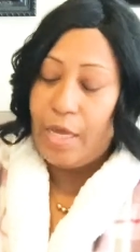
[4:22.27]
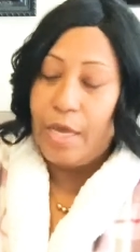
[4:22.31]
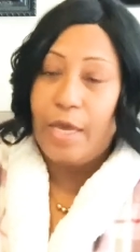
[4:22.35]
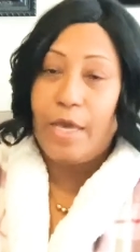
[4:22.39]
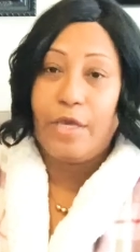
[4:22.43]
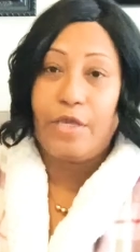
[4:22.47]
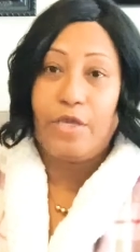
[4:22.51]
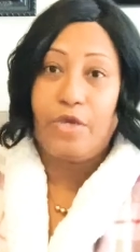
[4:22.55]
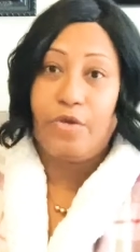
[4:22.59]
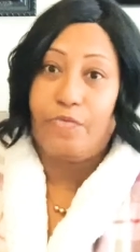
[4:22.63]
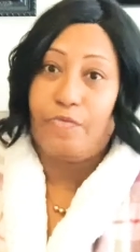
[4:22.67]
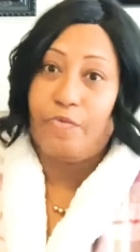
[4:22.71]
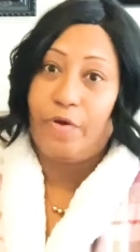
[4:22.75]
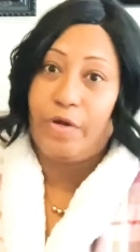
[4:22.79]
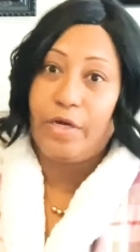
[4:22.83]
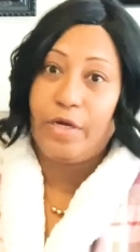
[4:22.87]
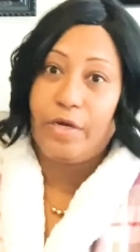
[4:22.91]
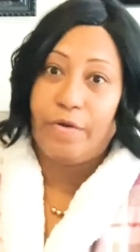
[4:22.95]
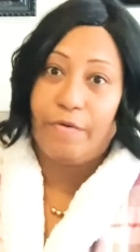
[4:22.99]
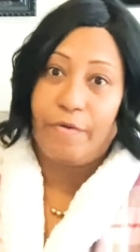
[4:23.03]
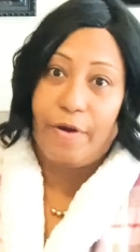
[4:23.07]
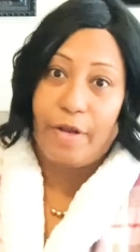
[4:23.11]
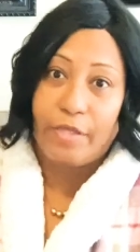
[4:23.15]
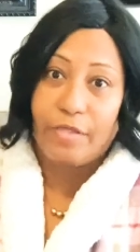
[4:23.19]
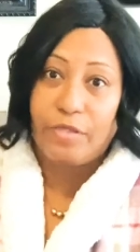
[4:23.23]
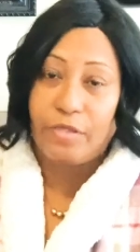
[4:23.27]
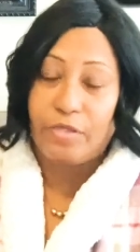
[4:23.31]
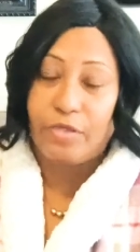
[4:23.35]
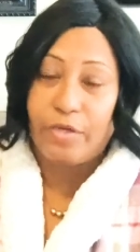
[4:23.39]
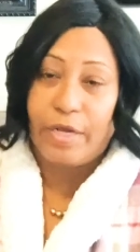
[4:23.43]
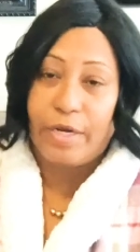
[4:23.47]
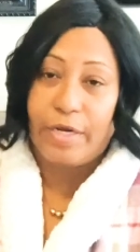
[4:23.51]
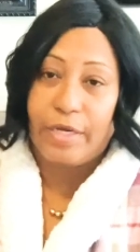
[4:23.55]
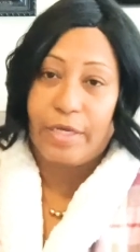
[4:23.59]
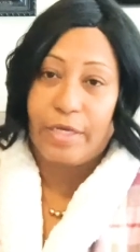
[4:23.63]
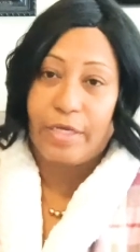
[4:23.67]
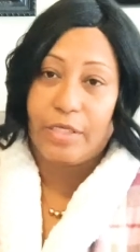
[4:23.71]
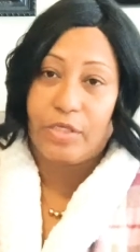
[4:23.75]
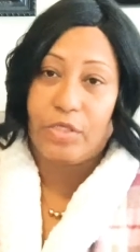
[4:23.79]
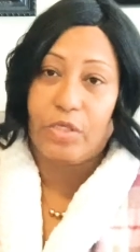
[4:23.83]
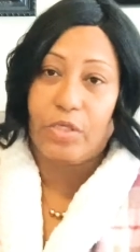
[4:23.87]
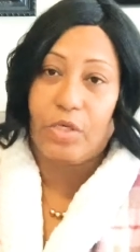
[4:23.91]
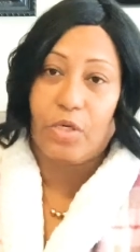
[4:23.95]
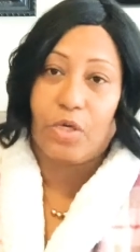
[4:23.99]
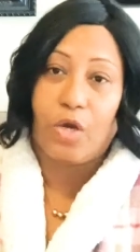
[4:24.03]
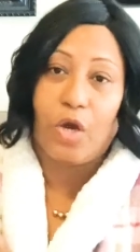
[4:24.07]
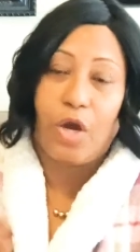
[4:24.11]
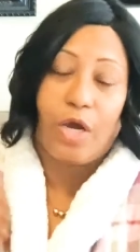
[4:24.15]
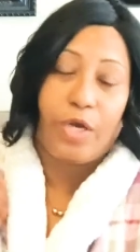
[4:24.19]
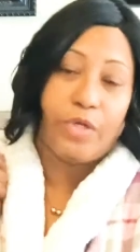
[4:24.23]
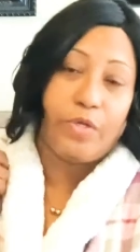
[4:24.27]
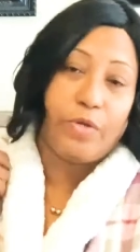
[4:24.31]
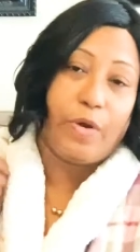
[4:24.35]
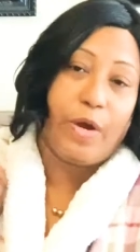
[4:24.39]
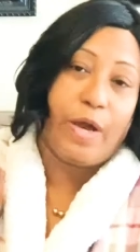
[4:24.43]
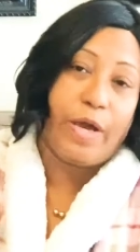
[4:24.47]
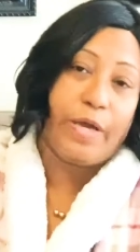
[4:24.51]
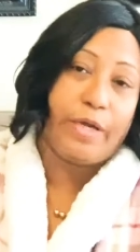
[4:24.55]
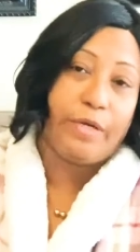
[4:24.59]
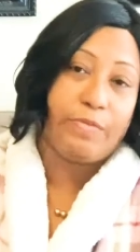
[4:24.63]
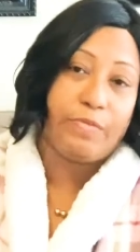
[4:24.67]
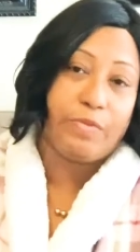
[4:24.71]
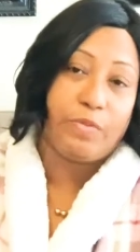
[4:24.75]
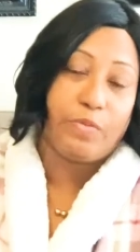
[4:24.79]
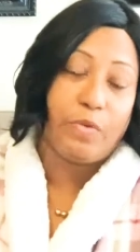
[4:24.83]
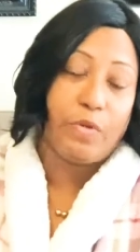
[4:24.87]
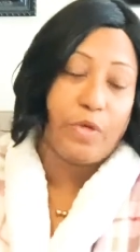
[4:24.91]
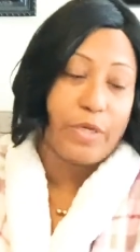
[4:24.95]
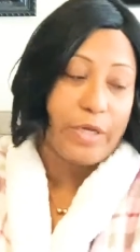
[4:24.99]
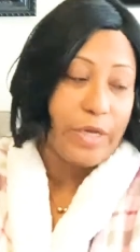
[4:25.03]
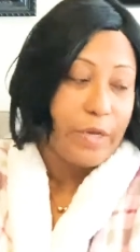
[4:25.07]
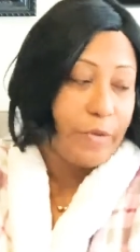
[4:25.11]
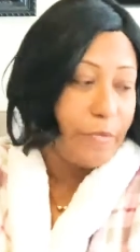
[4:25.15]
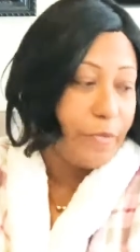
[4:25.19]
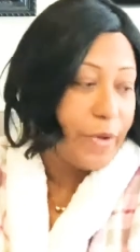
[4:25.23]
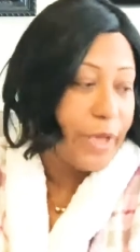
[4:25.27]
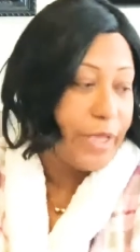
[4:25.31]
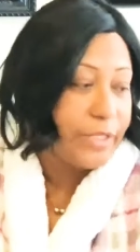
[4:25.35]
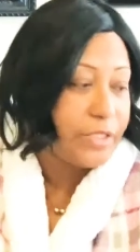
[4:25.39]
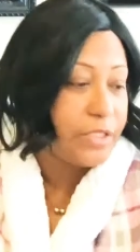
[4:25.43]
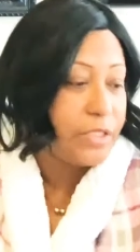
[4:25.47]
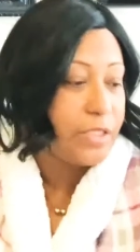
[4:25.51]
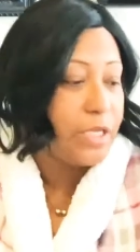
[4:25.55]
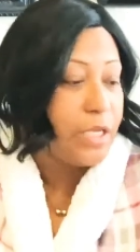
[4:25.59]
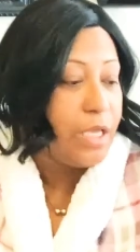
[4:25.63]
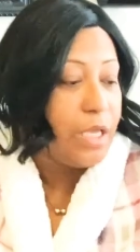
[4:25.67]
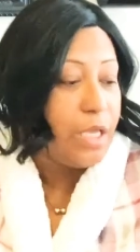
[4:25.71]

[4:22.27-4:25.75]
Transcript: and you're running around to try to get to your car your items won't get wet